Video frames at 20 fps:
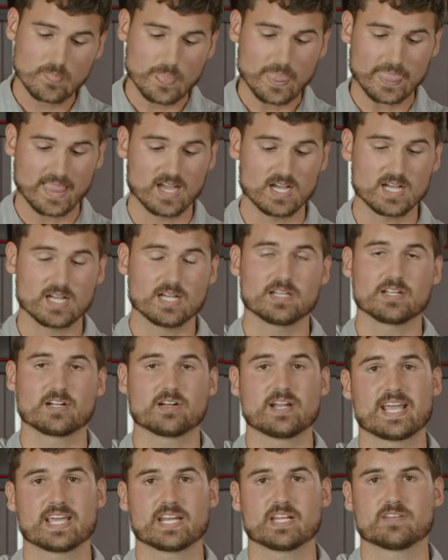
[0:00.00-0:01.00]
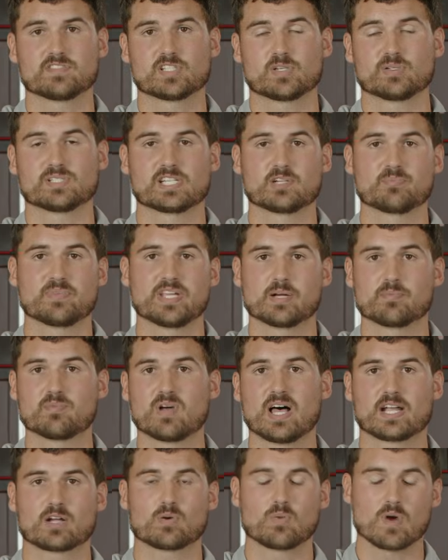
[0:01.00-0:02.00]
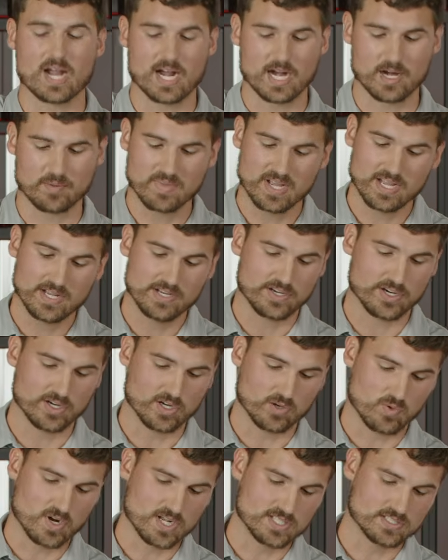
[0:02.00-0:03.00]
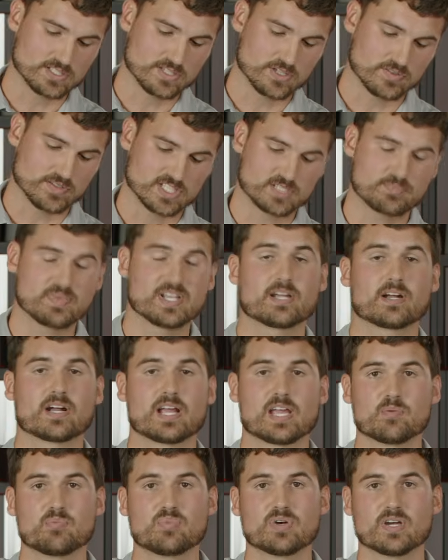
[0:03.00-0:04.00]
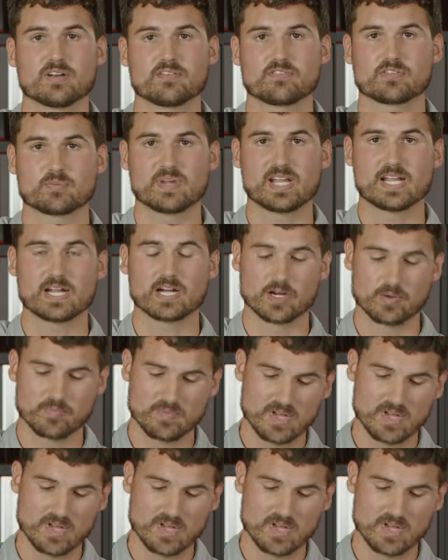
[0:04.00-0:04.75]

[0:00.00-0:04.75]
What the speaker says: Your negative is always going to be your black wire. You're going to run to the speaker input from here.